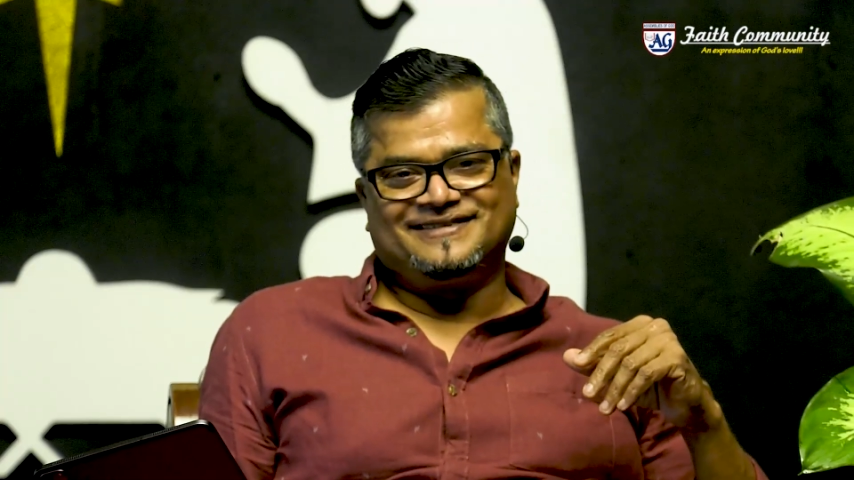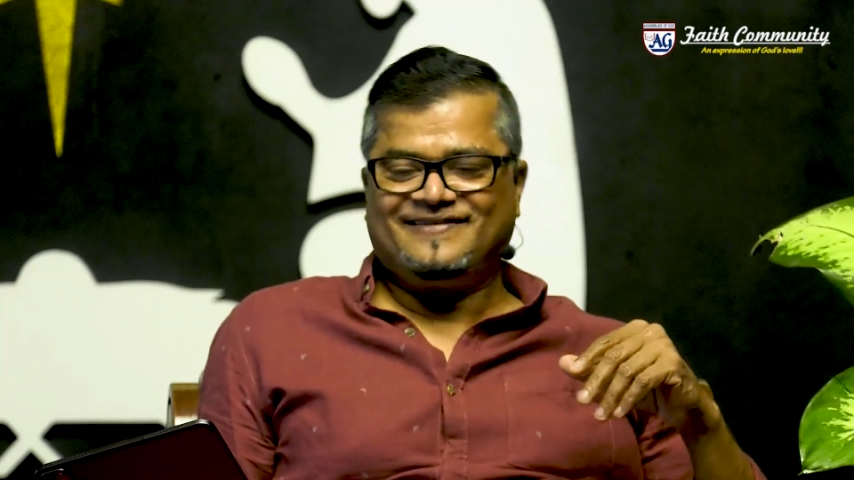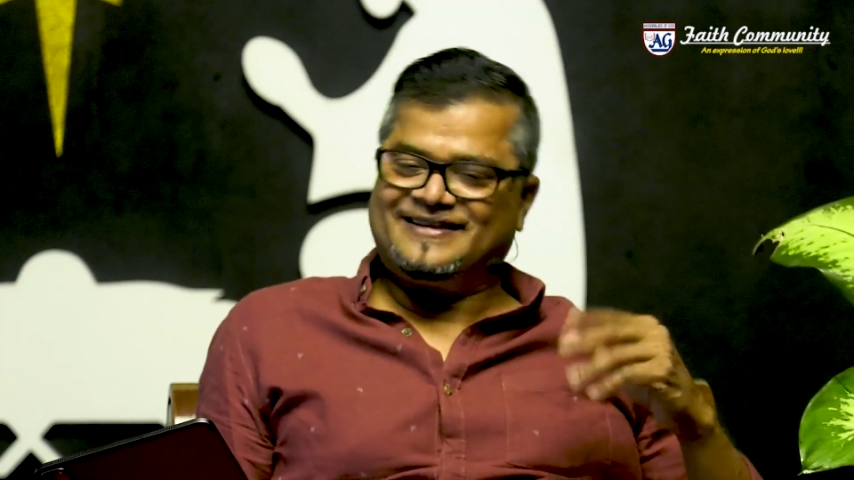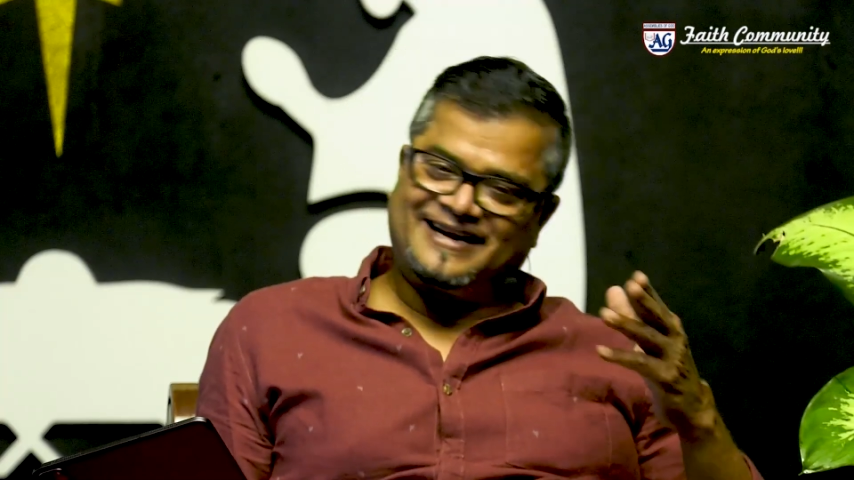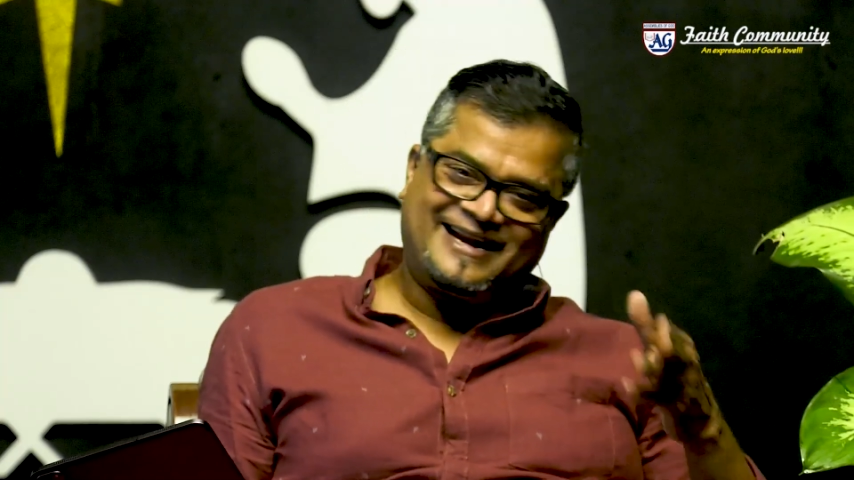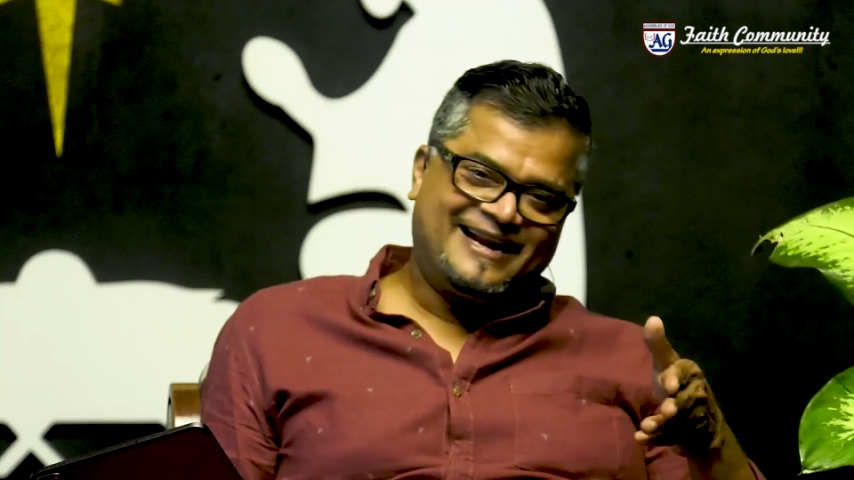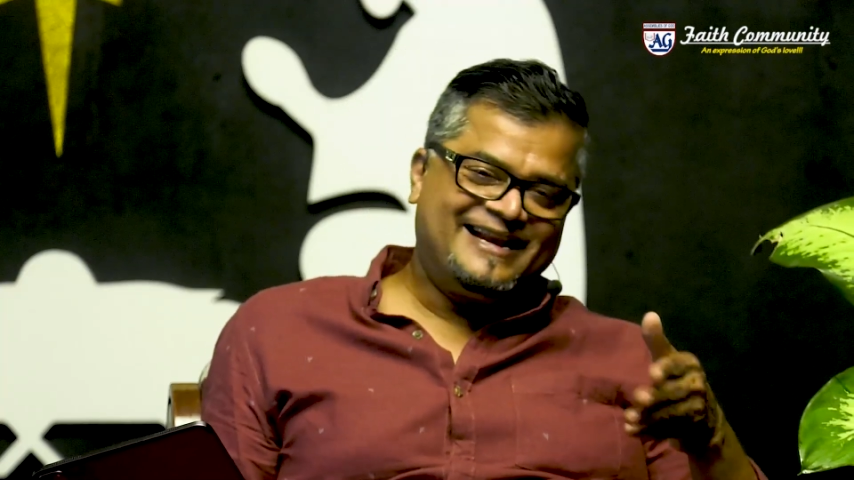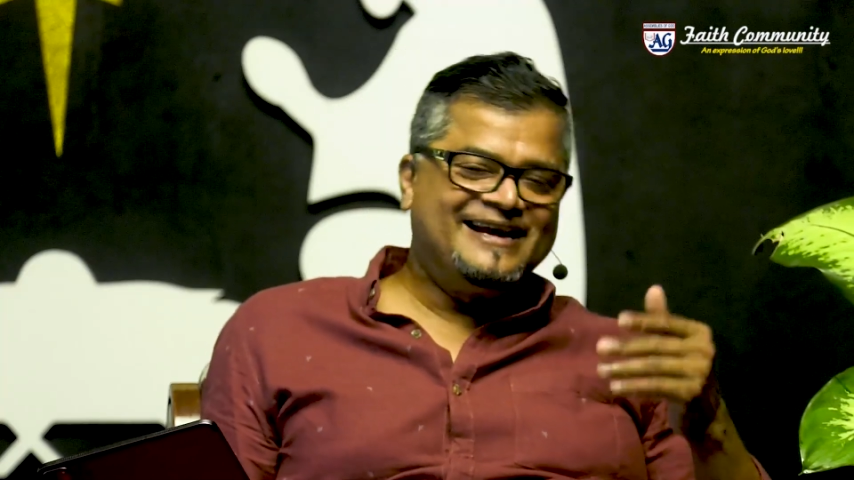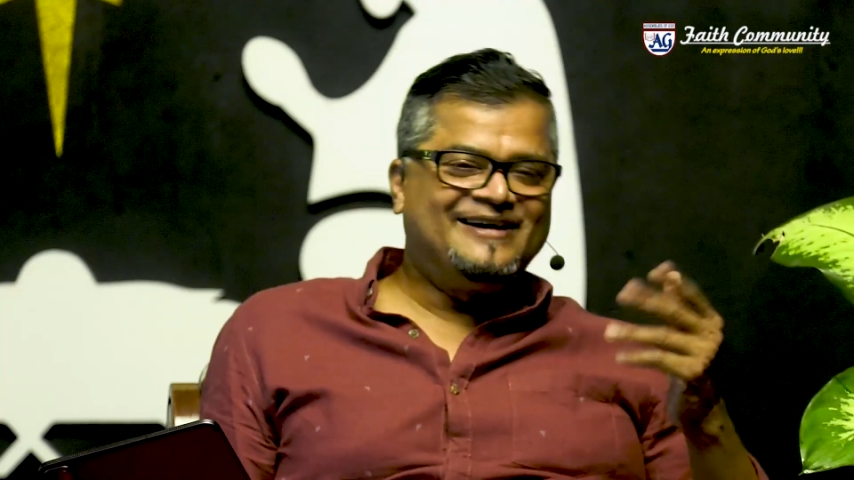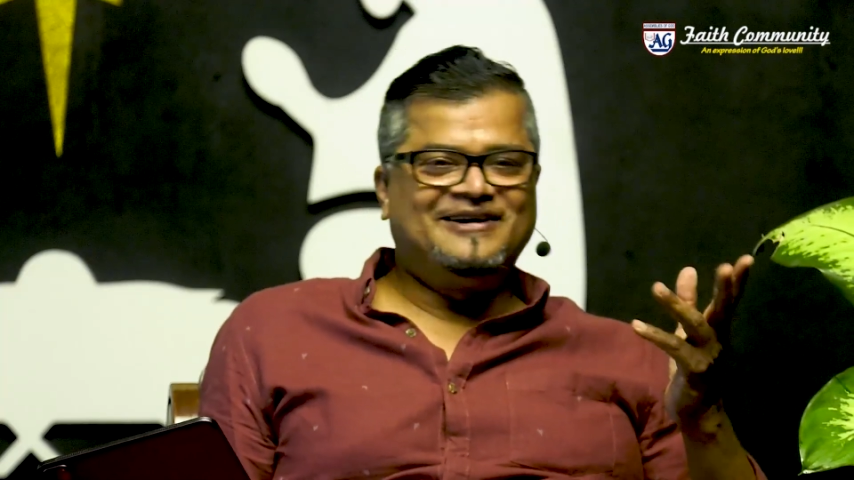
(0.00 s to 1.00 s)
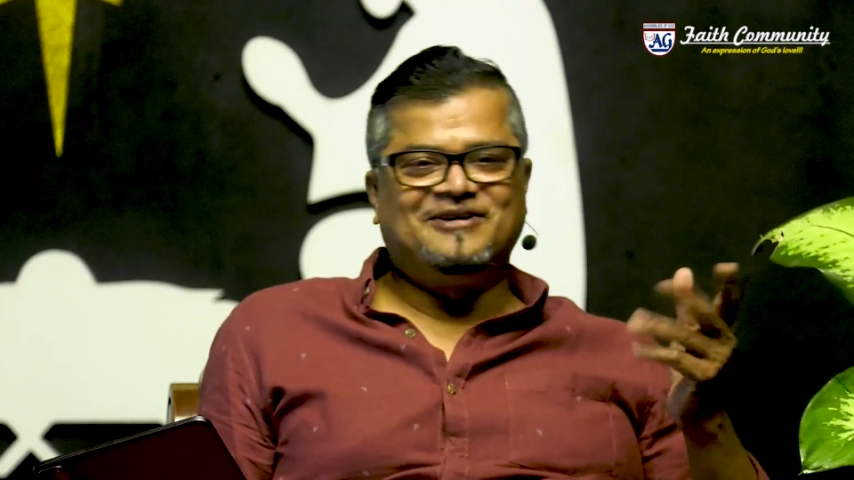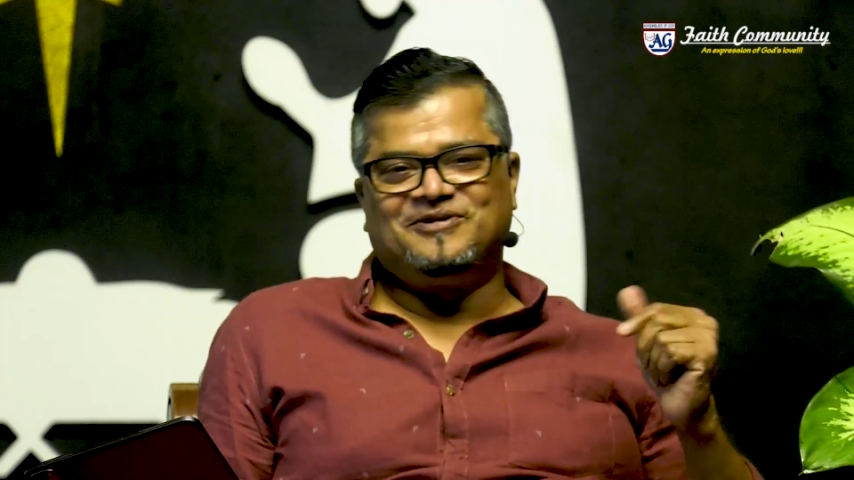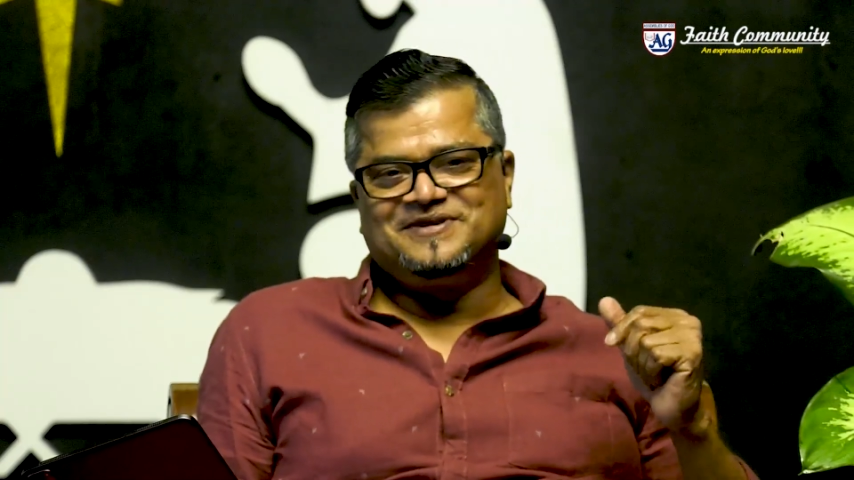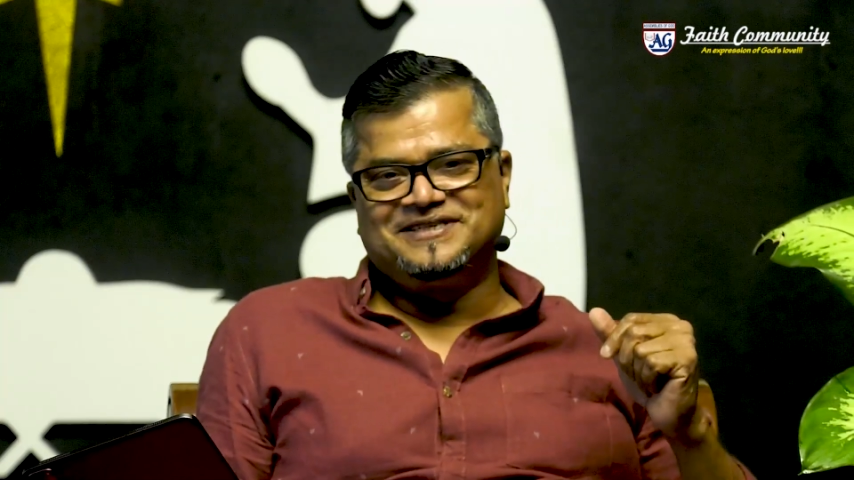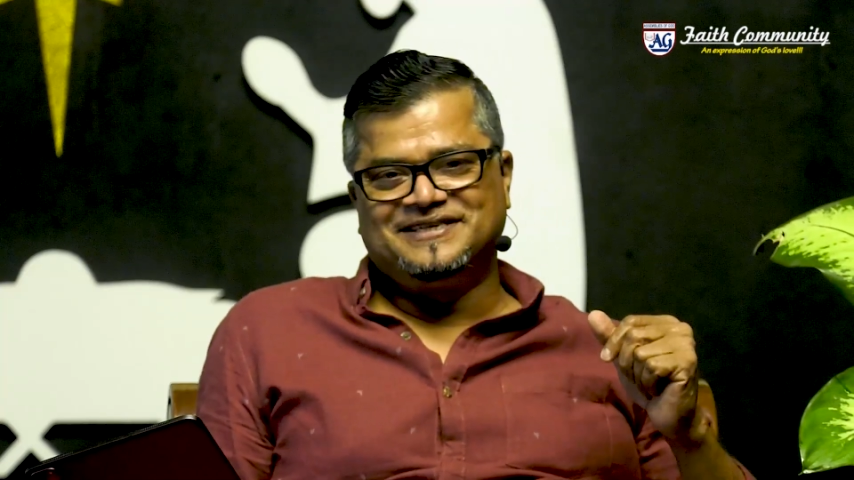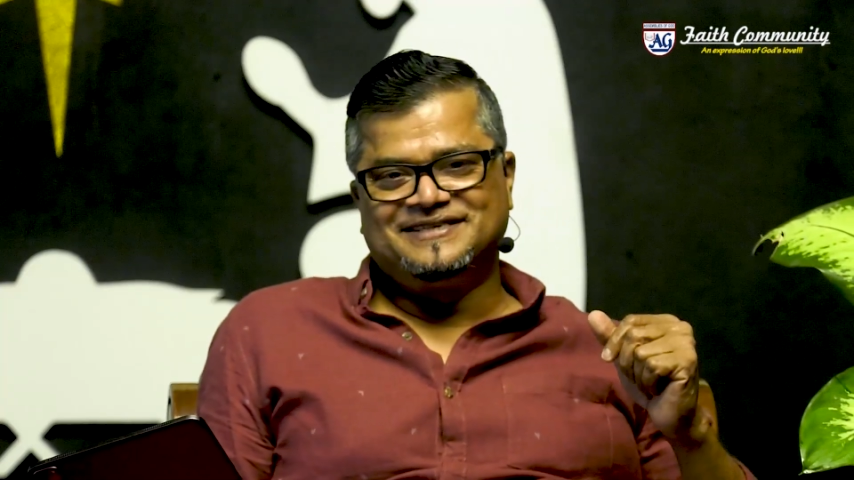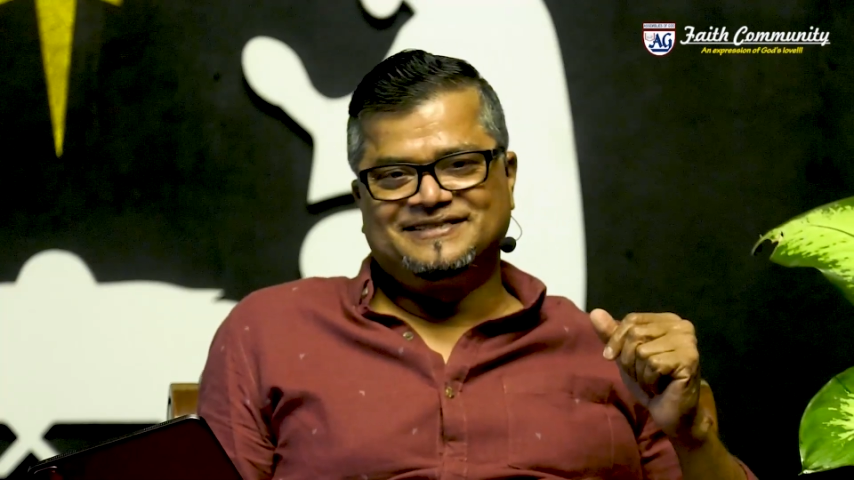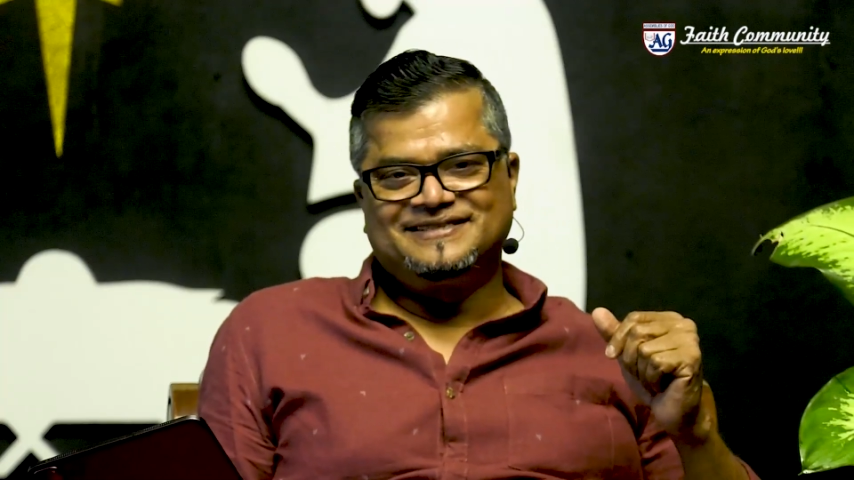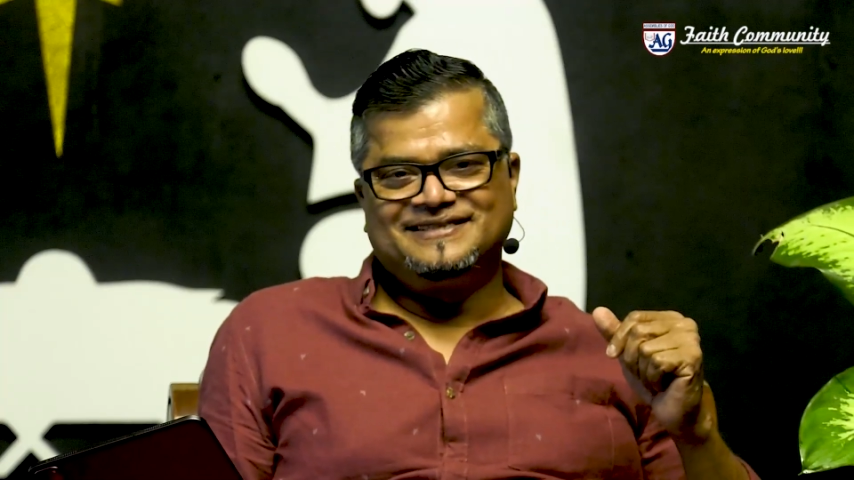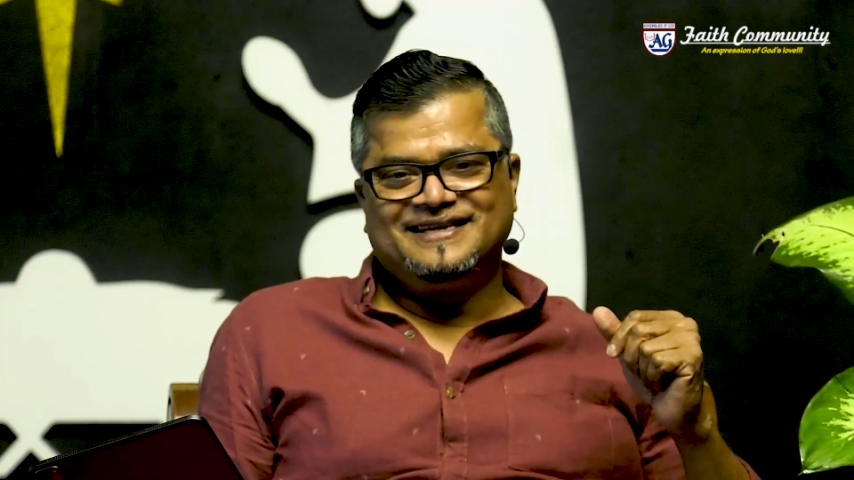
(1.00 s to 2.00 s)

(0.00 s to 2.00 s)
whether in India or overseas,